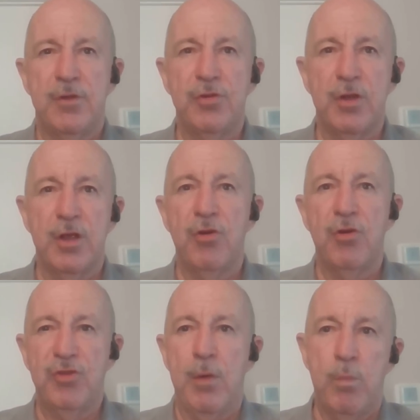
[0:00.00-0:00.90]
to
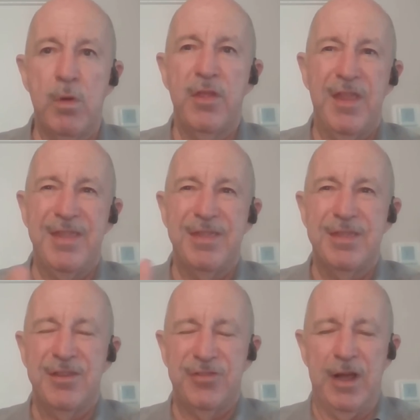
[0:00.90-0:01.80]
negotiate with
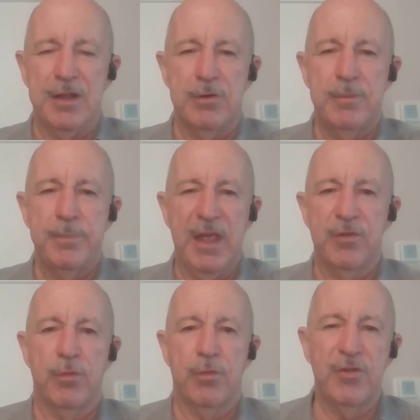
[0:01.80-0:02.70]
the seller as far